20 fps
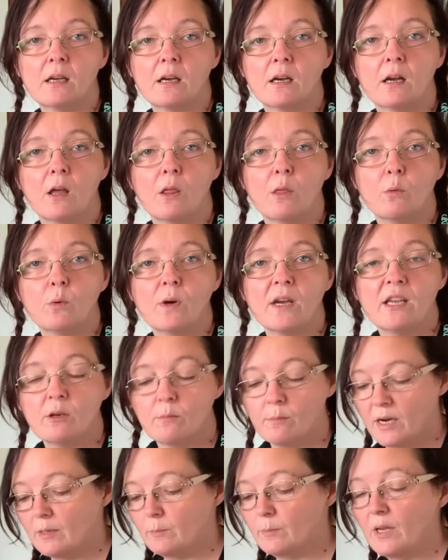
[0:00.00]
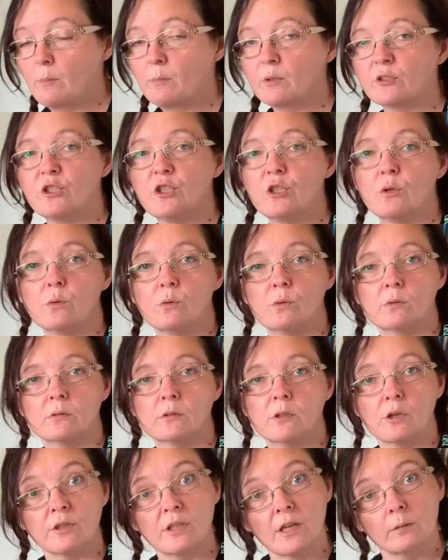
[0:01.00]
other way you might be able to
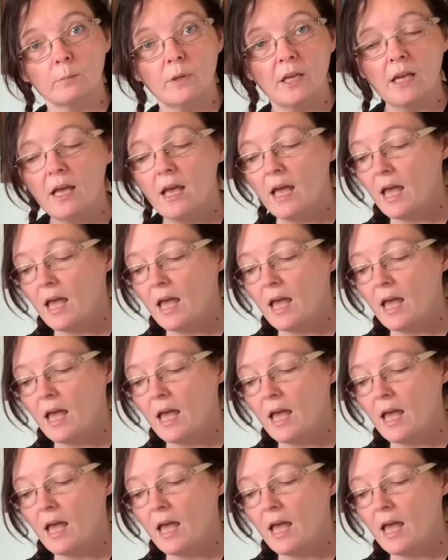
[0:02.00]
contact me.